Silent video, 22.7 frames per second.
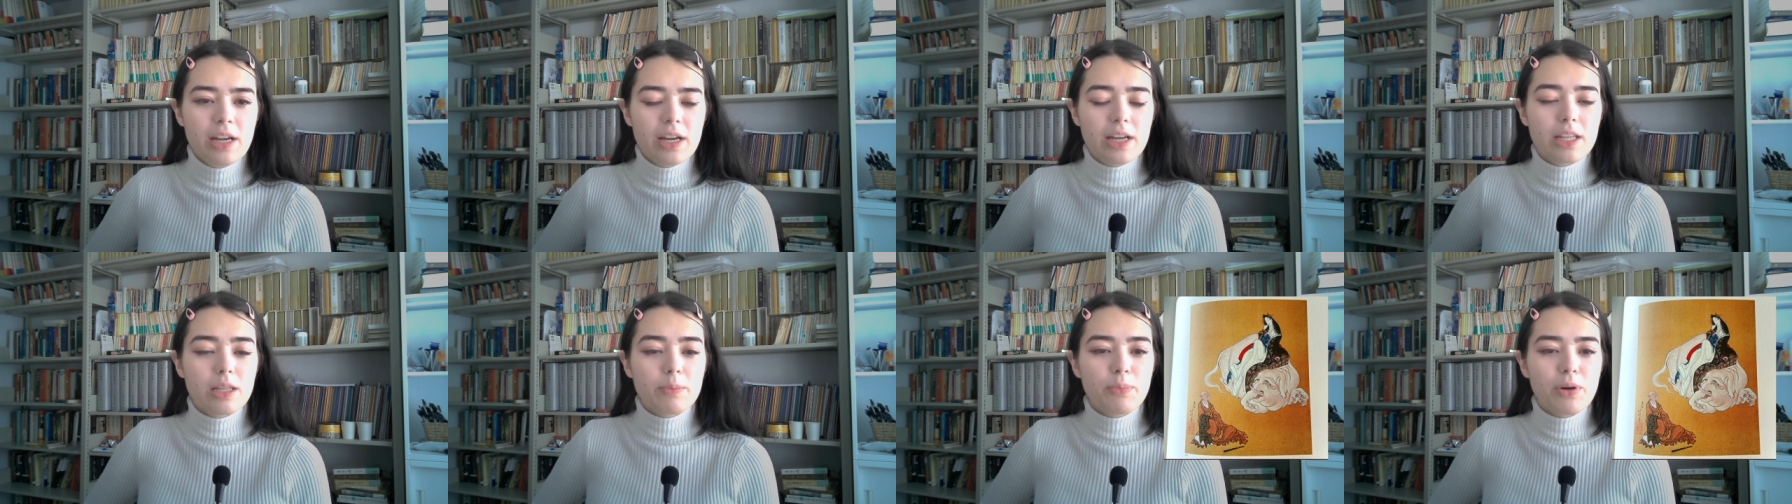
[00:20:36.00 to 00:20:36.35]

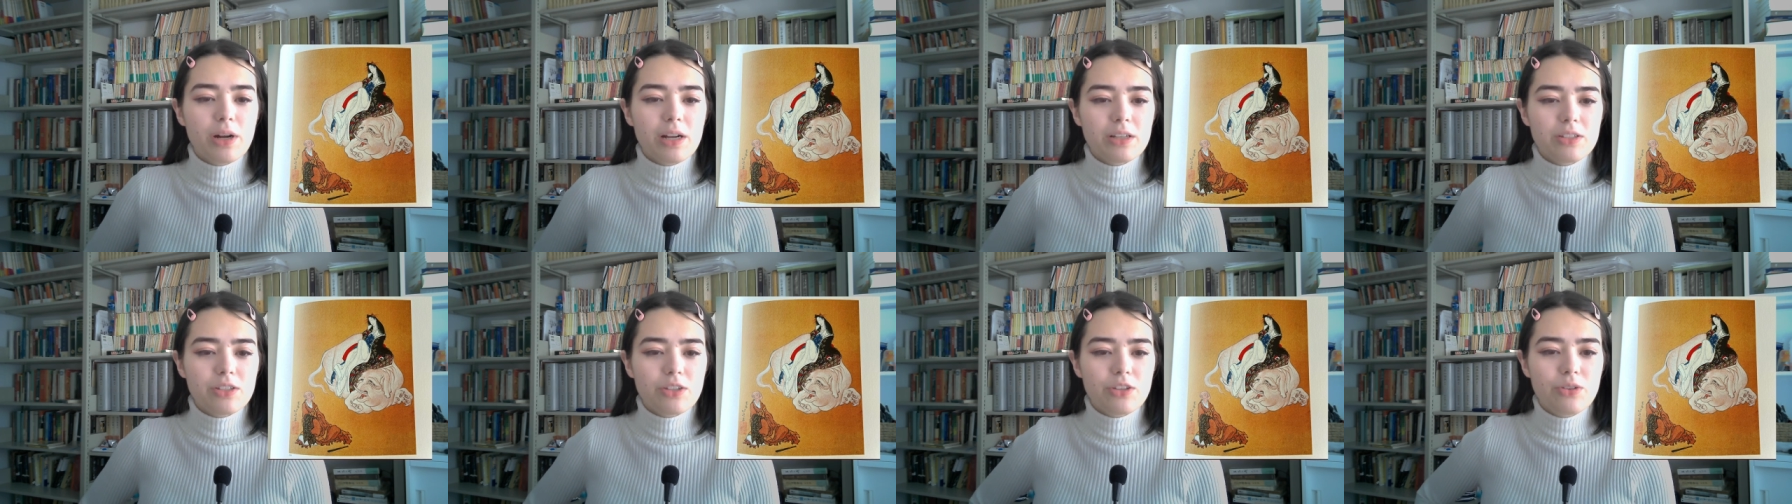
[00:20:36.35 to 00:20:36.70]
and the
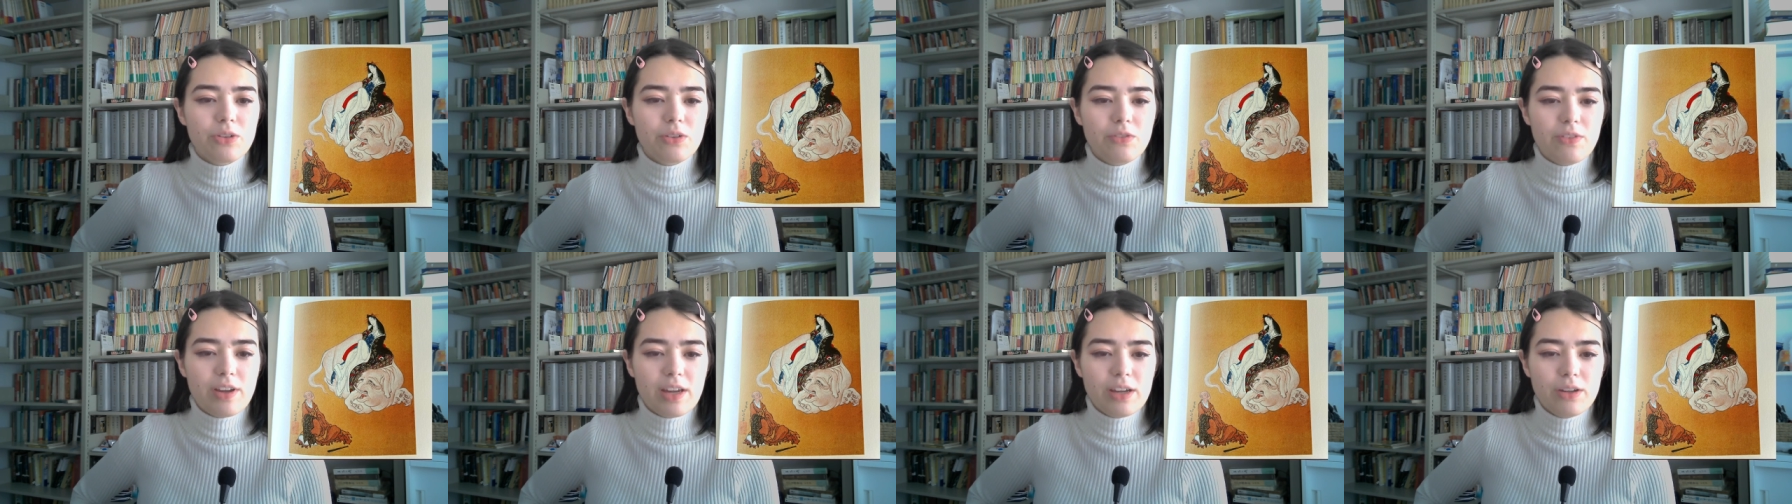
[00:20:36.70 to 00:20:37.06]

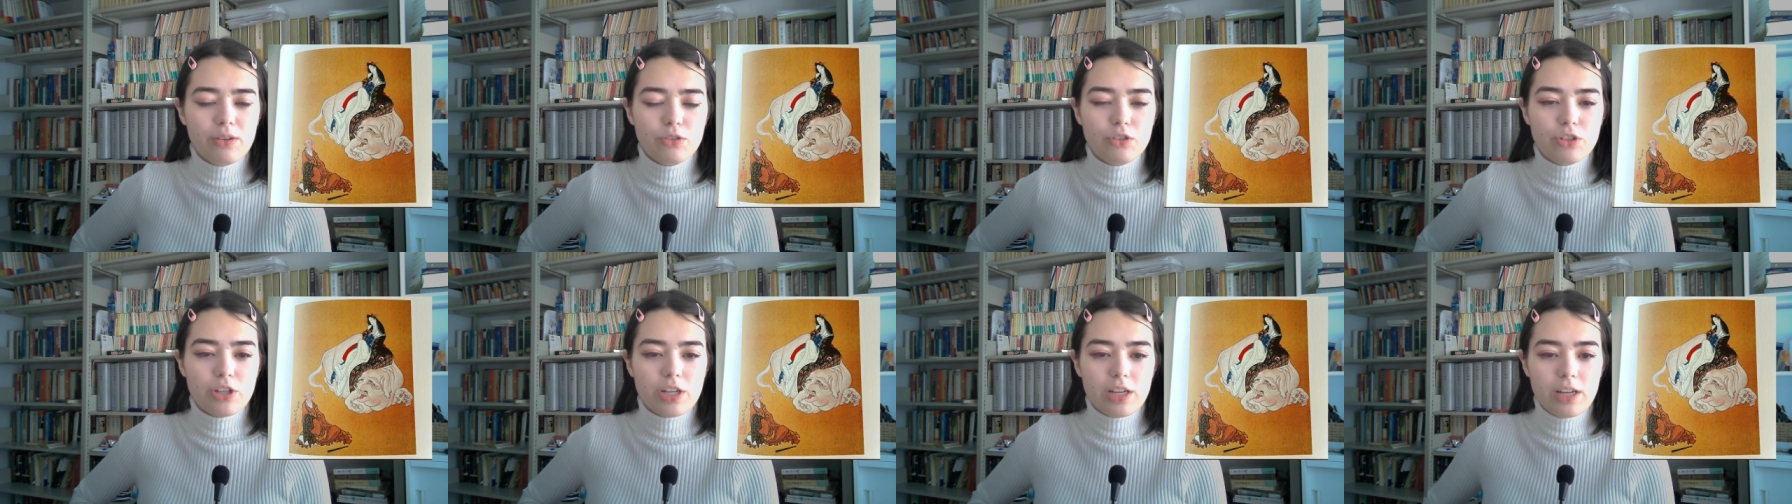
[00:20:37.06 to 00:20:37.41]
prostitute of
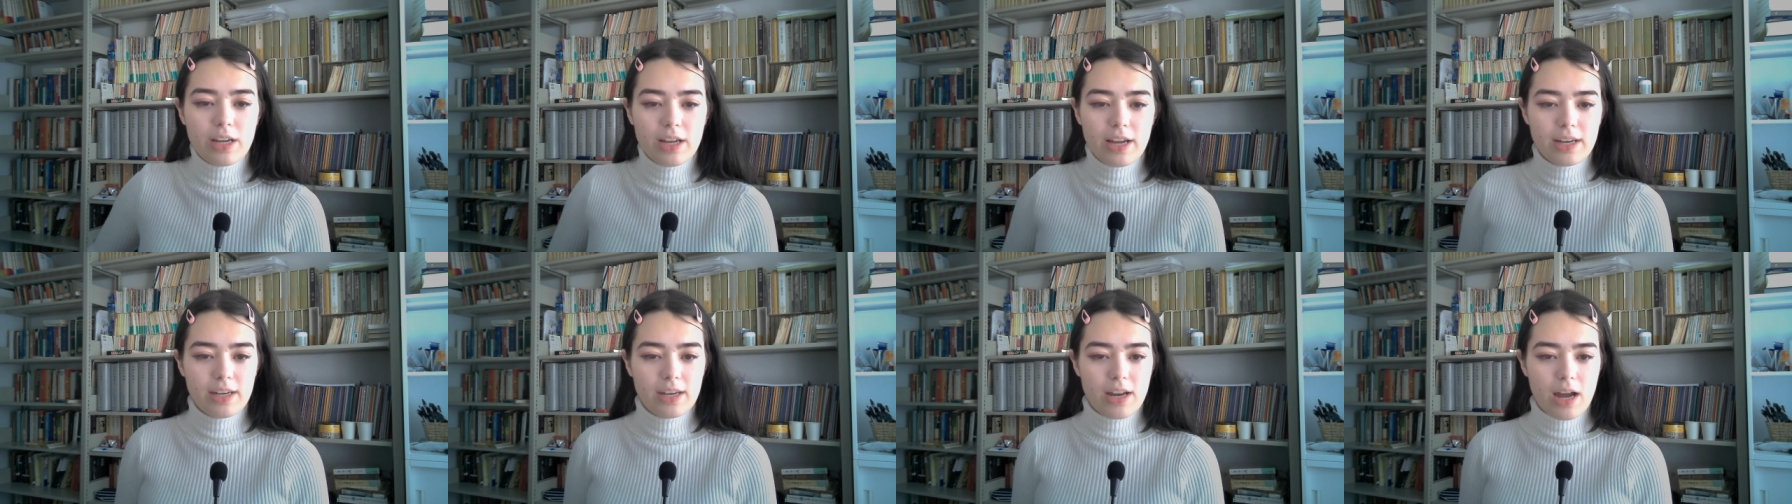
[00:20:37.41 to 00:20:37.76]
Eguchi
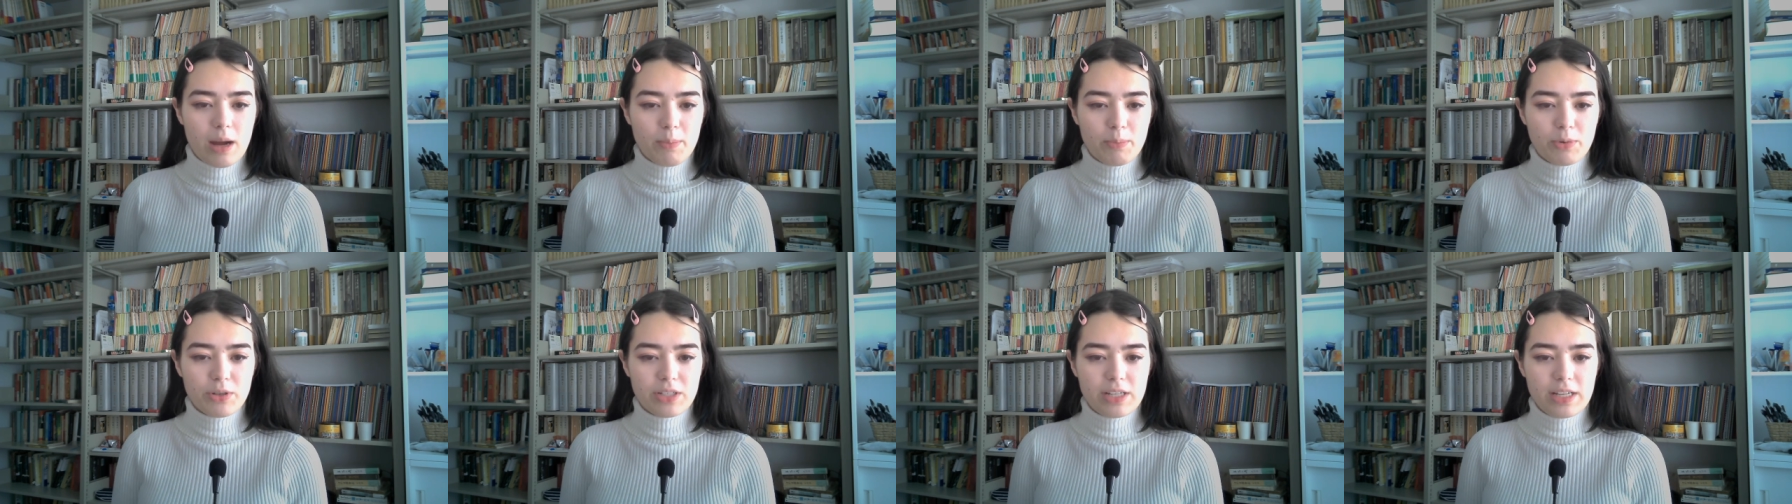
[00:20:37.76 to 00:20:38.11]
had
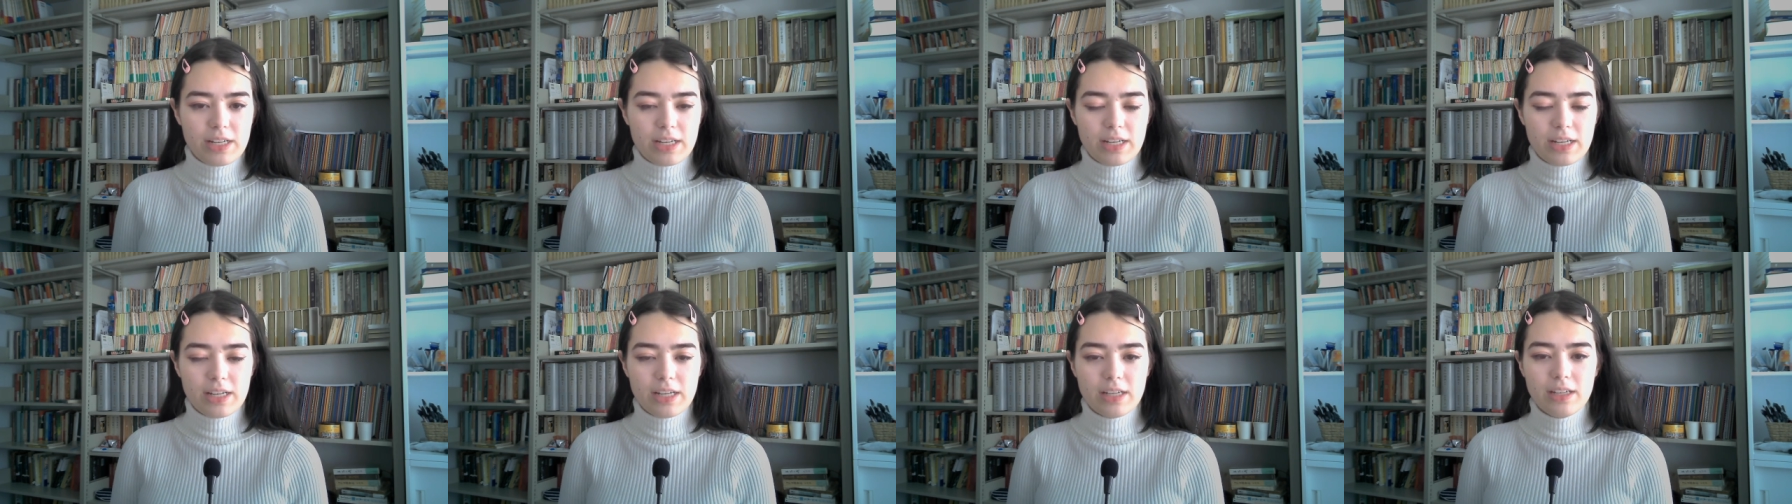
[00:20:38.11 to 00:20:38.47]
not
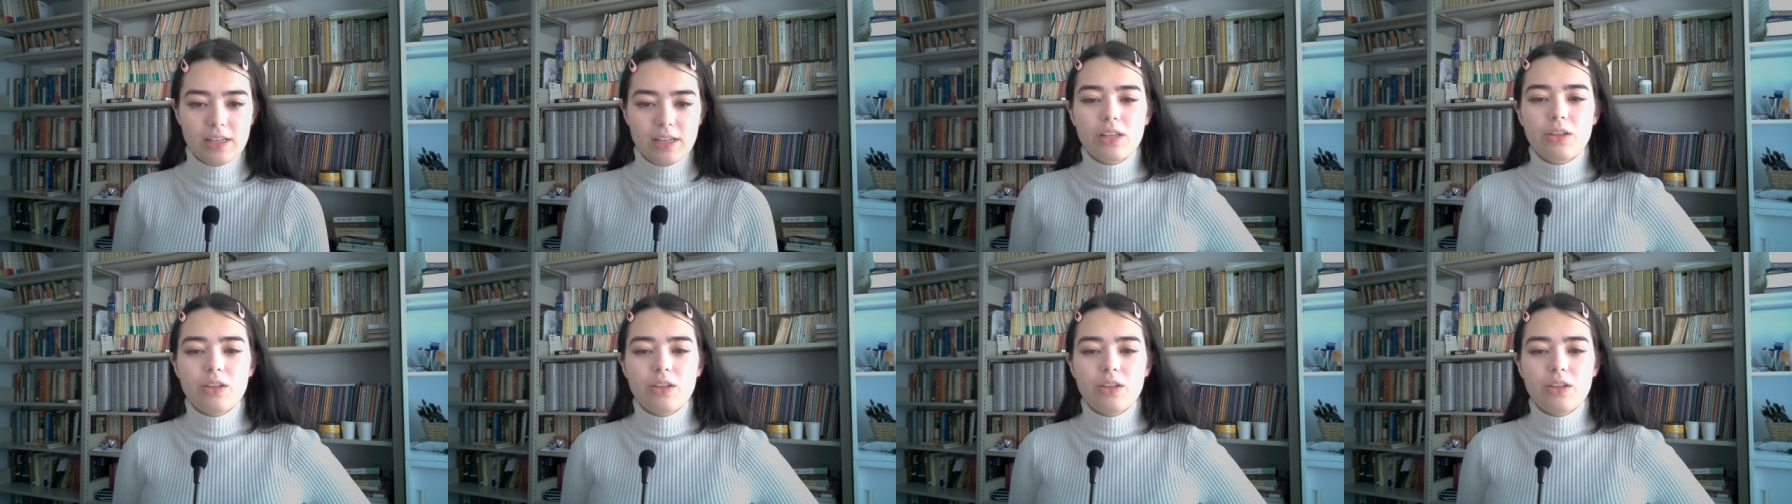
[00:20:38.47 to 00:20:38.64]
preceded it.